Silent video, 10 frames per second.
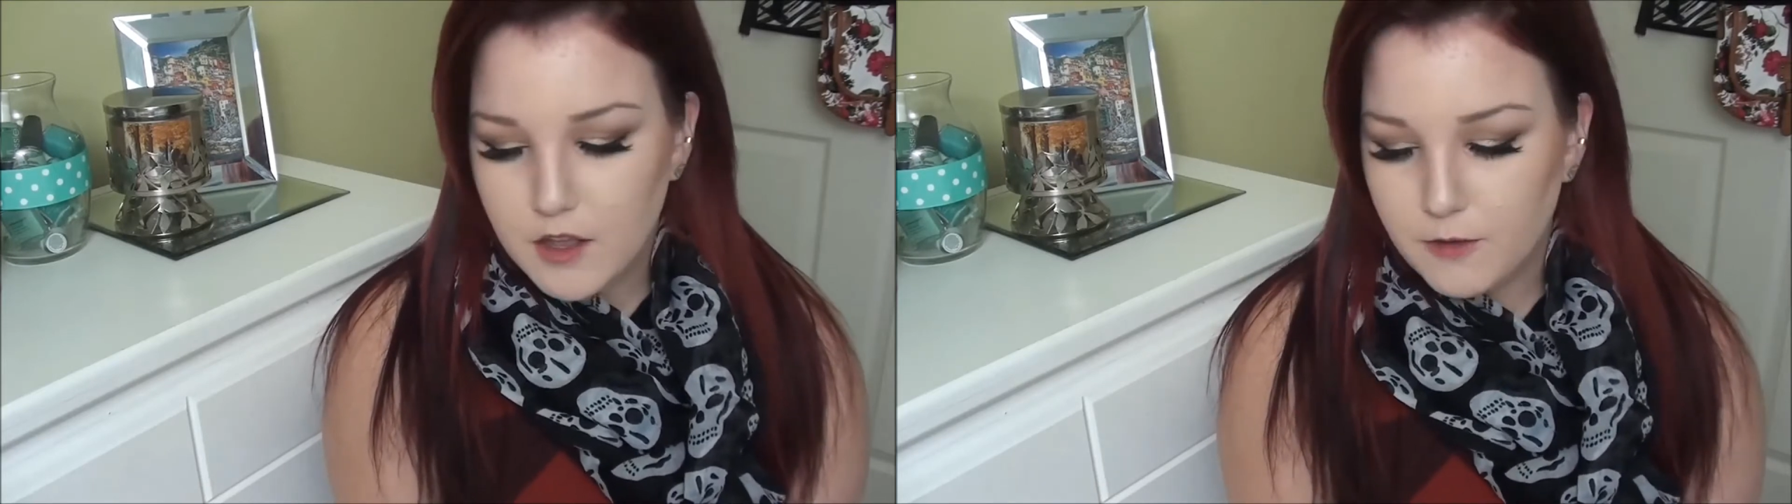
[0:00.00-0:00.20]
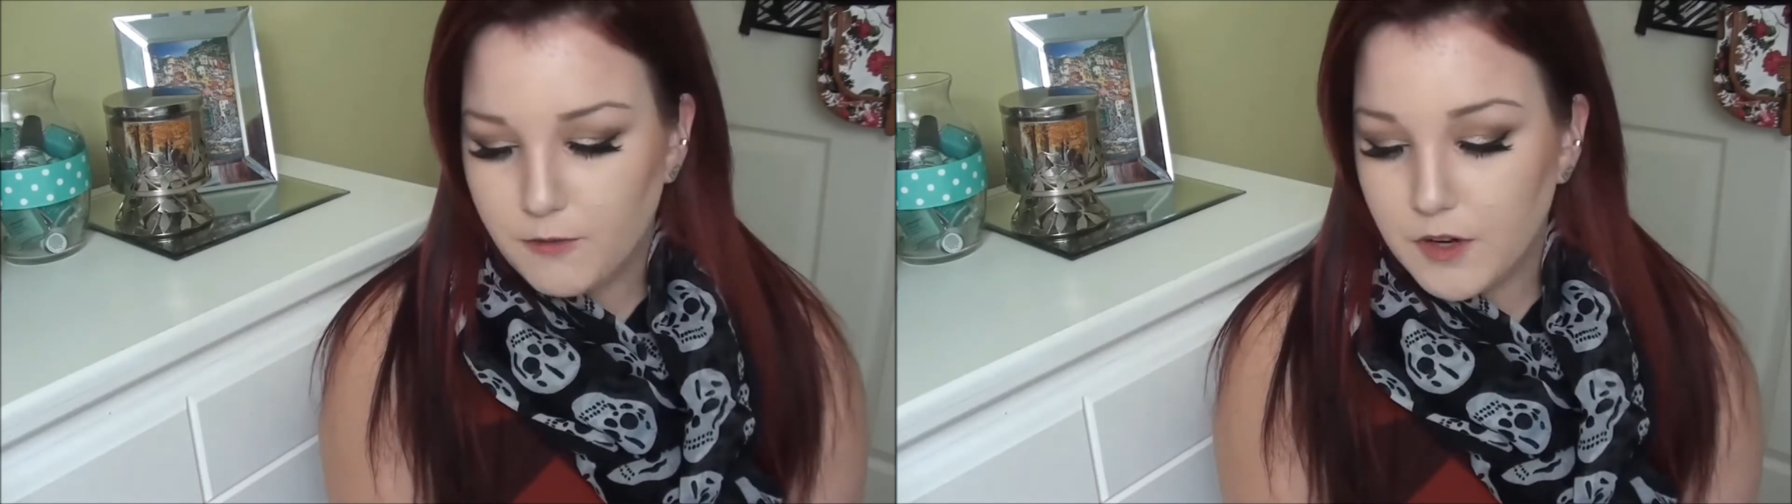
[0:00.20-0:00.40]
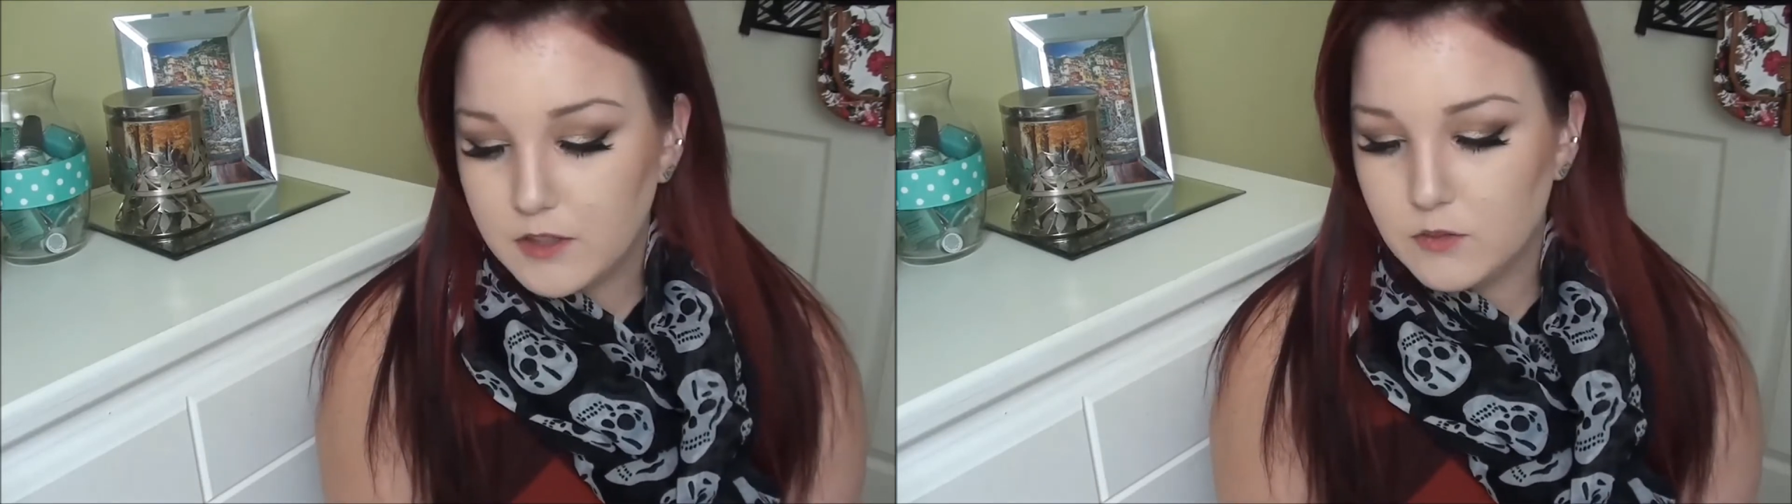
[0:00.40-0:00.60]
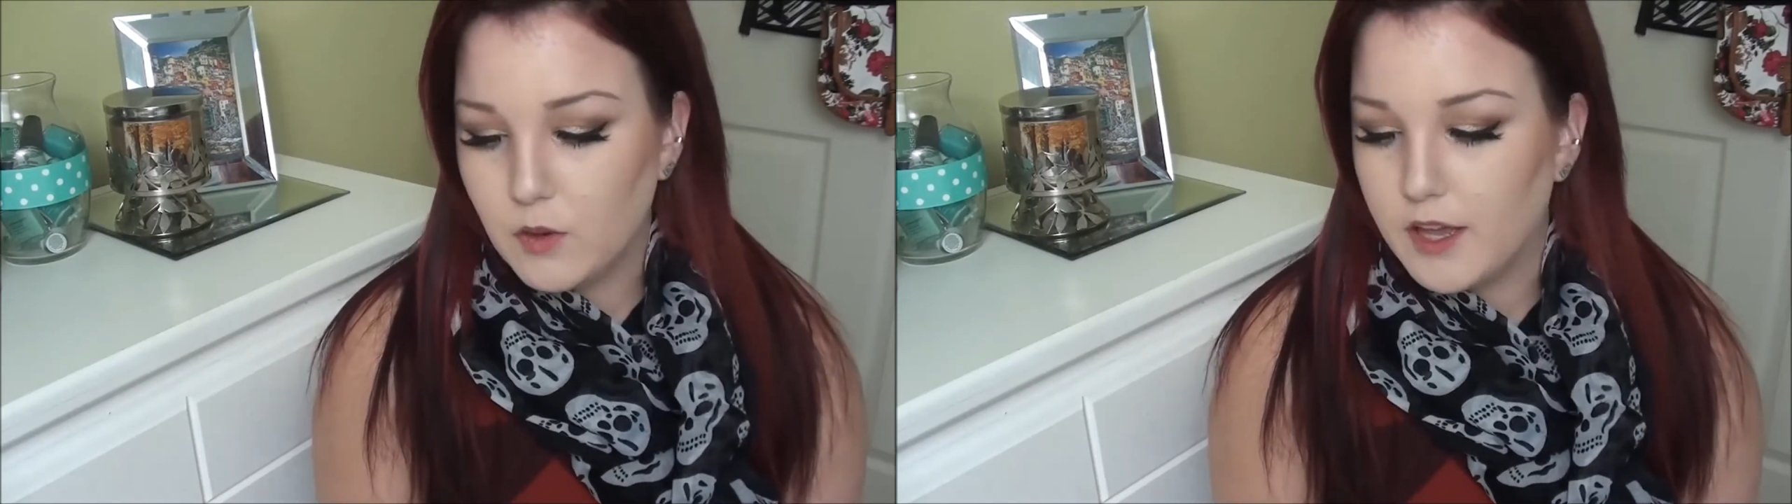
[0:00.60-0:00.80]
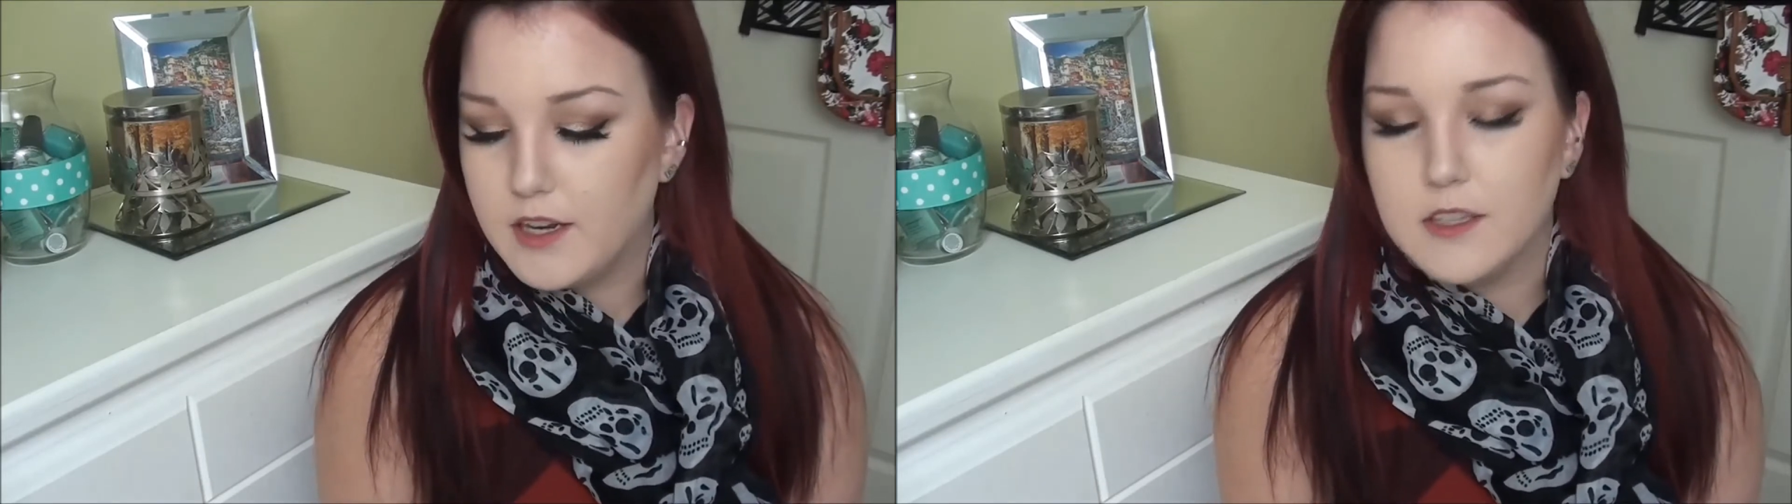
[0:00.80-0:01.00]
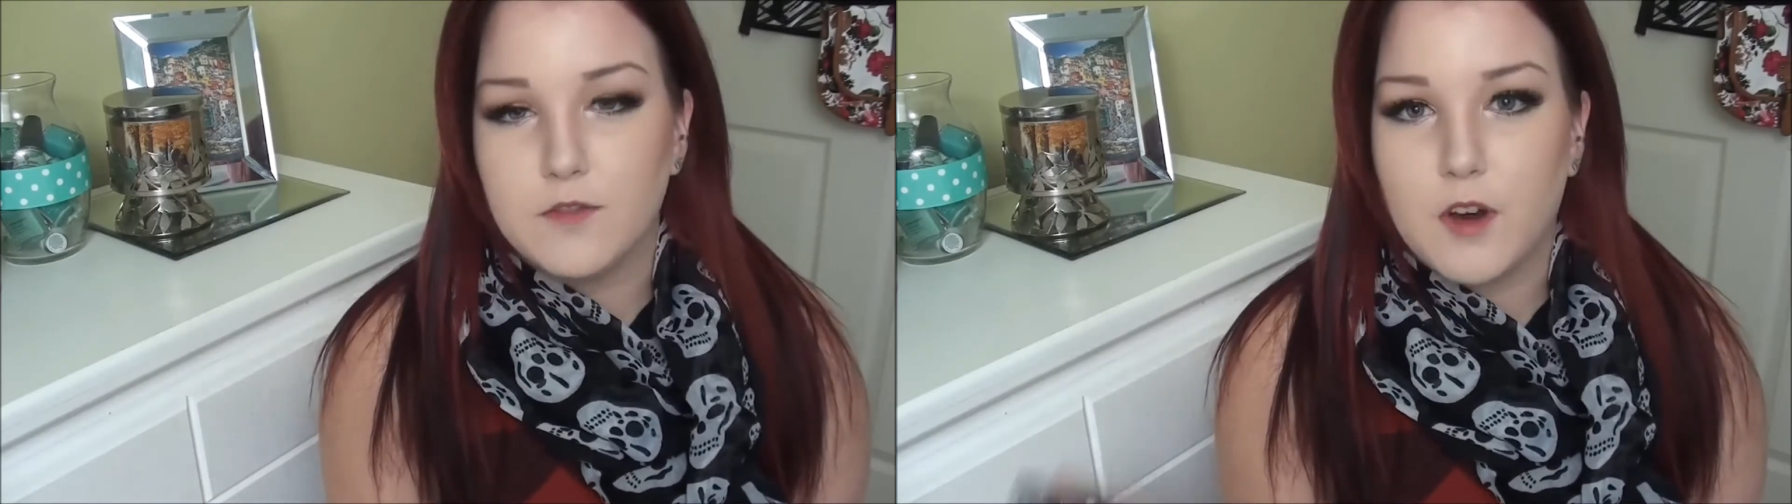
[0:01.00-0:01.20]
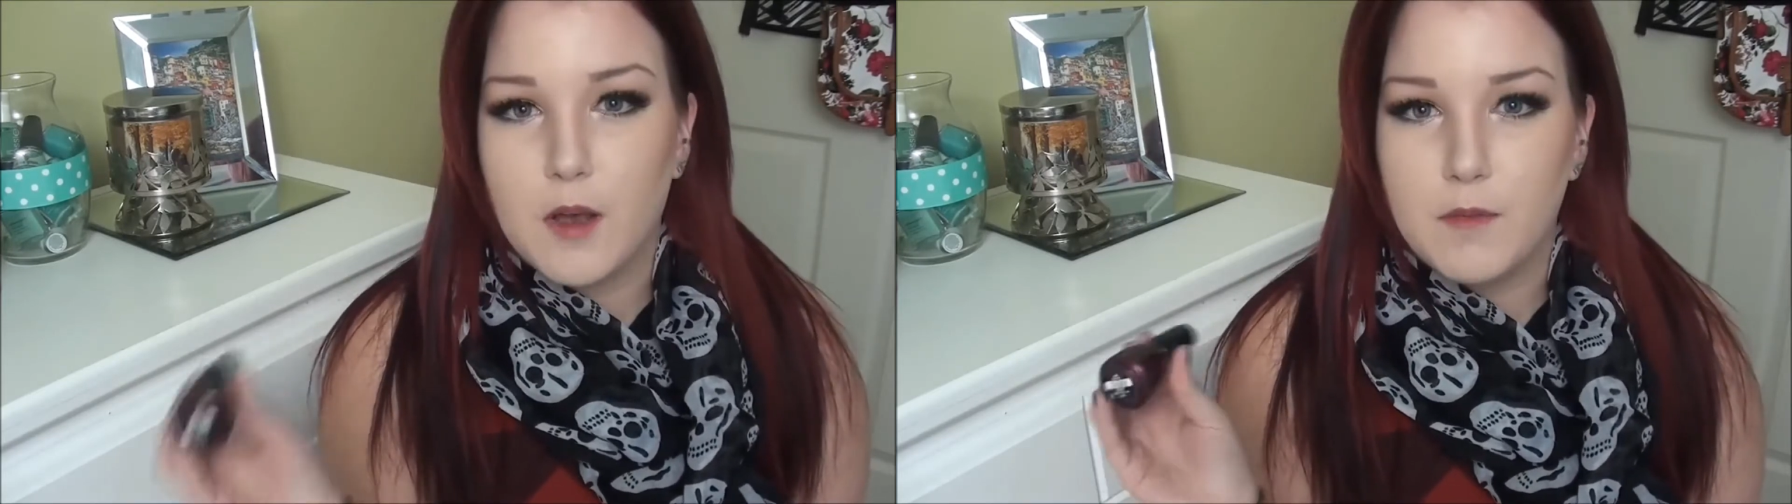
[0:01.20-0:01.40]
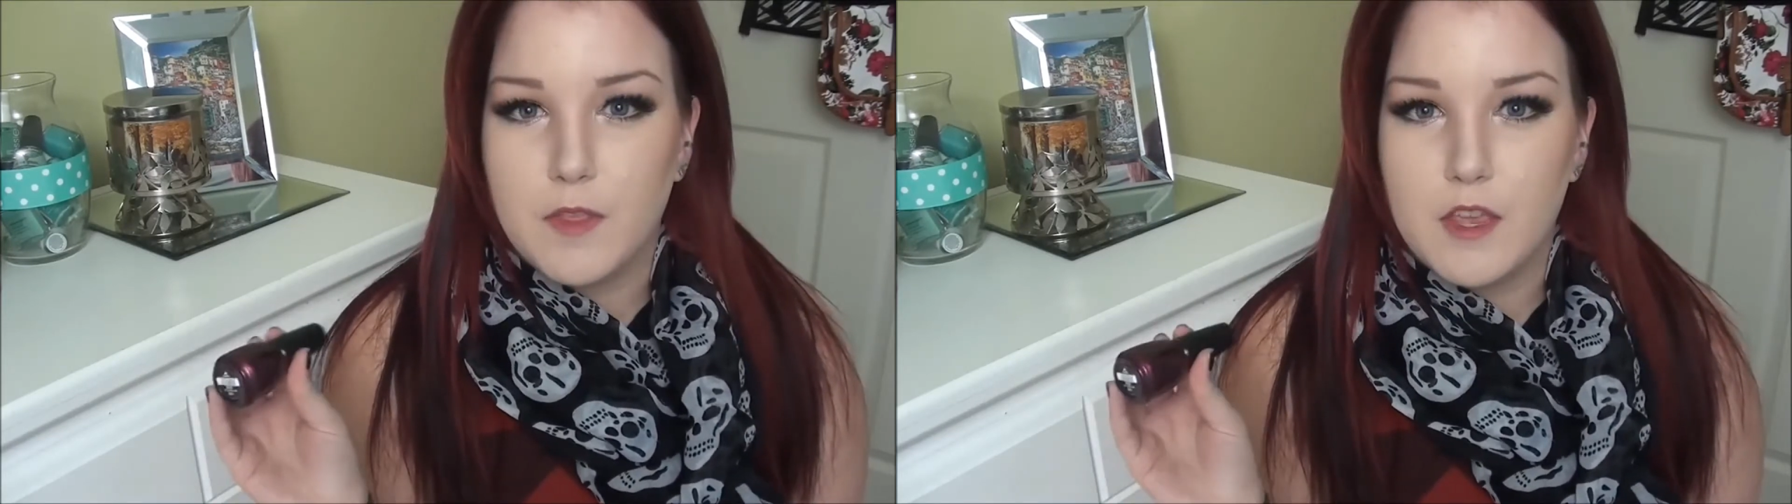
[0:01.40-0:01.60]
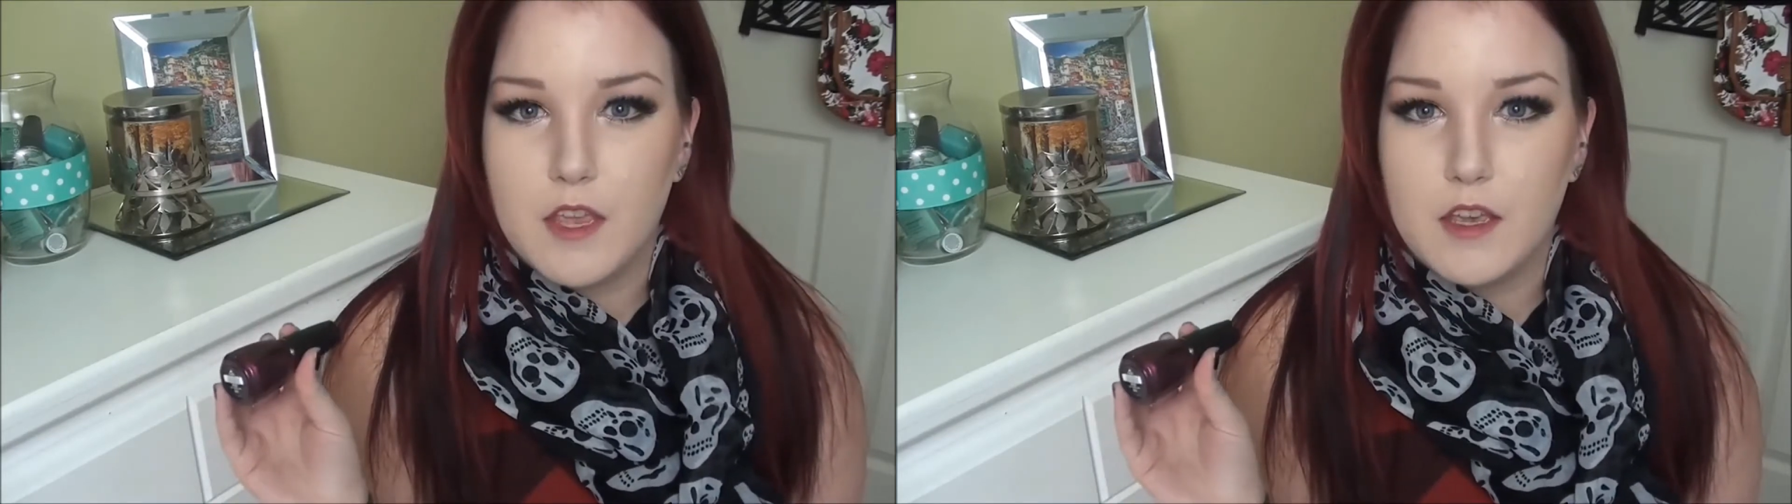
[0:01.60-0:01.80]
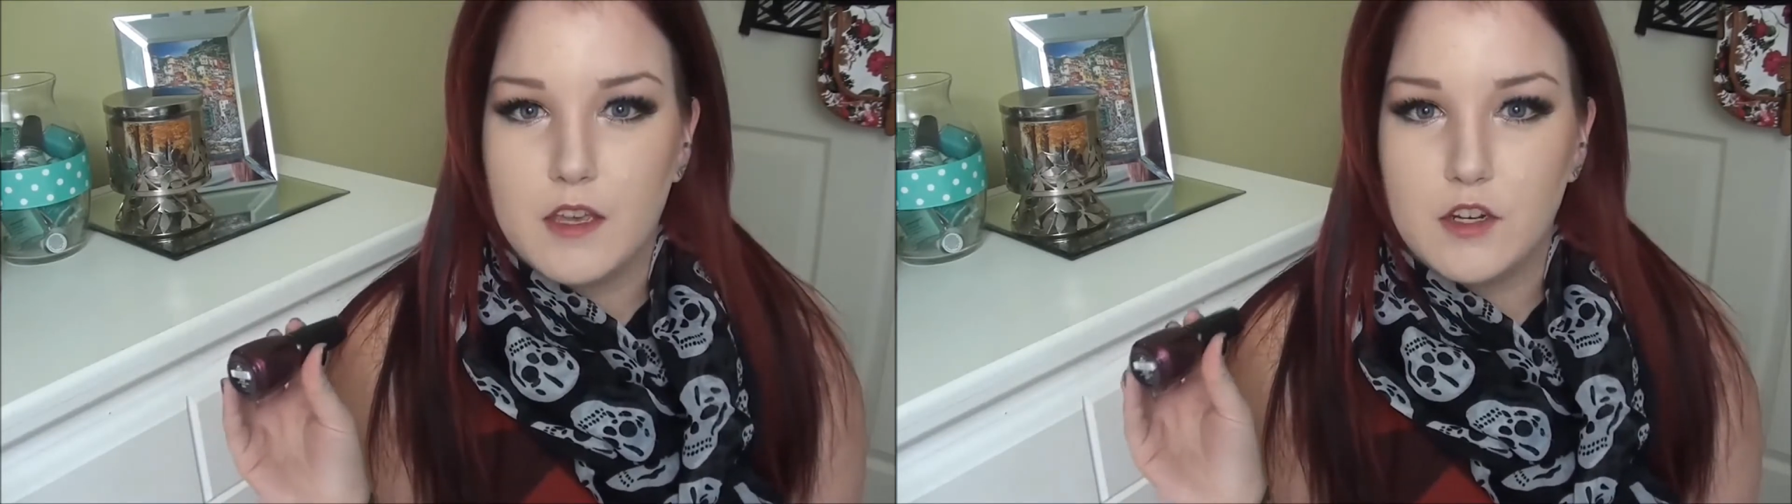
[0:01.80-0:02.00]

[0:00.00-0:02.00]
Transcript: The first one is from the